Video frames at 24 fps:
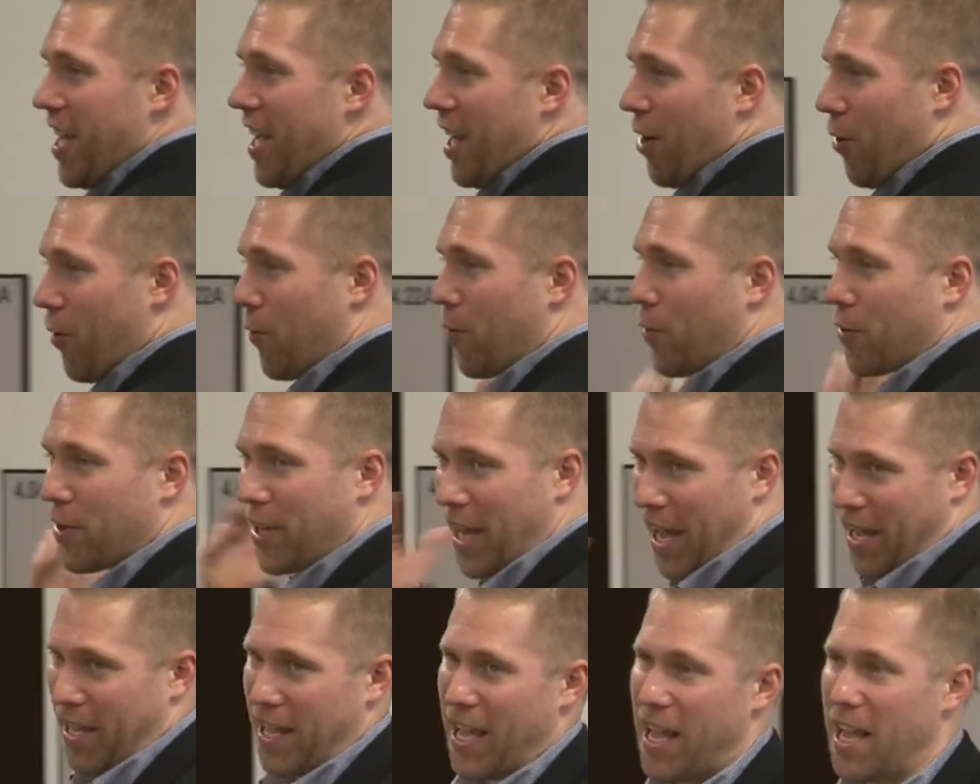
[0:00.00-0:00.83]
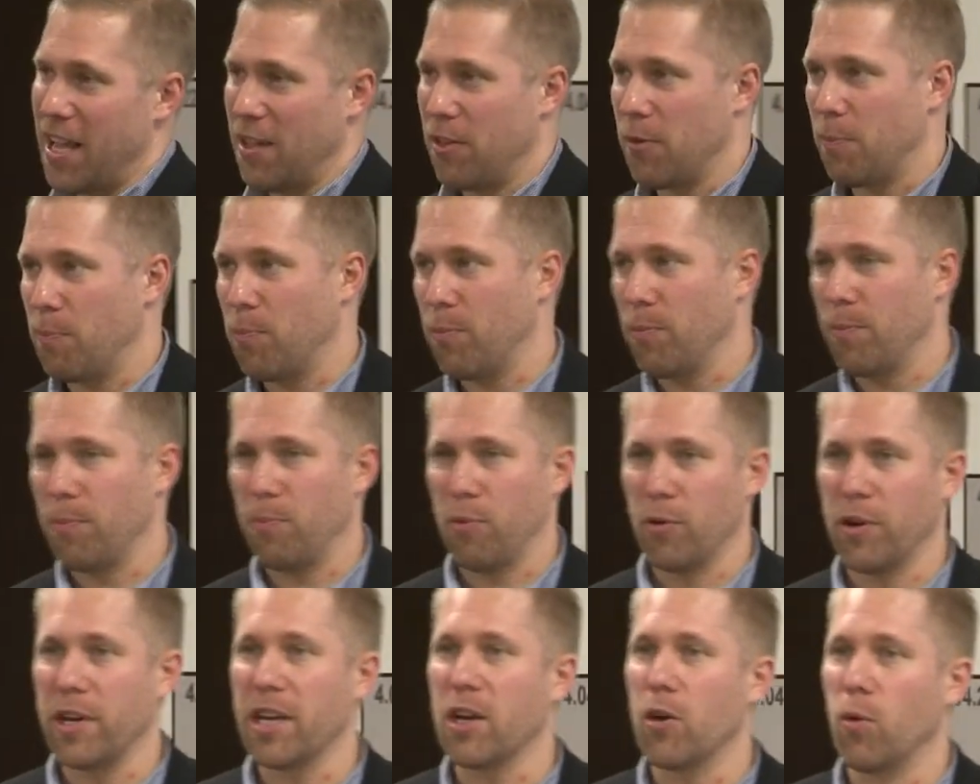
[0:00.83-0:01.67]
over decades
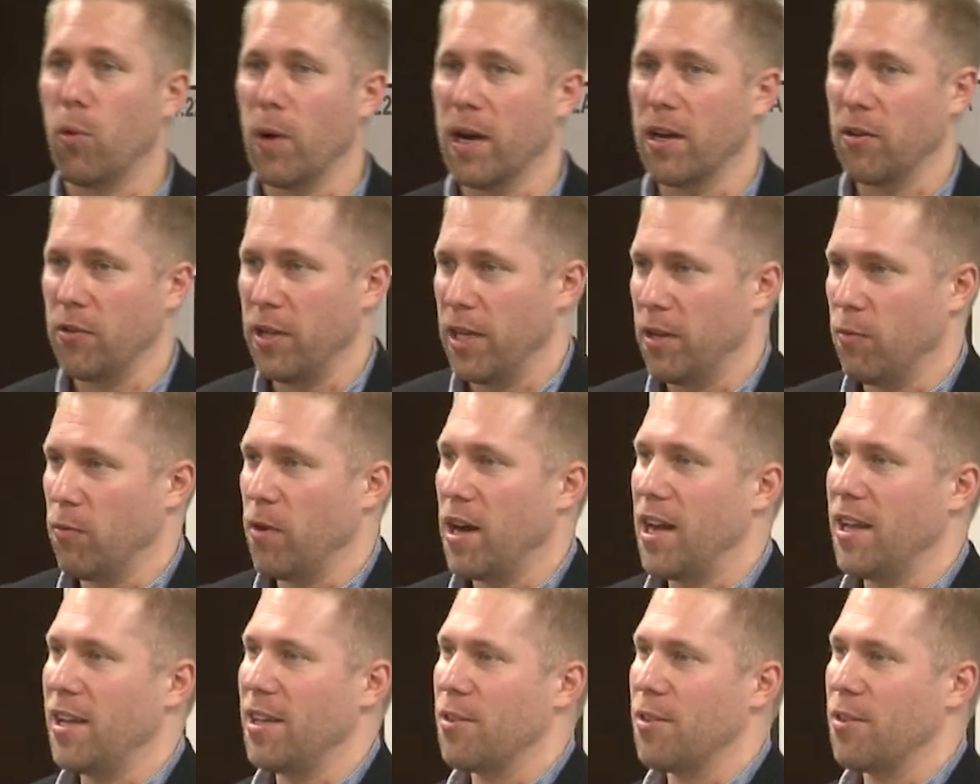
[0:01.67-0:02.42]
pretty quickly, right?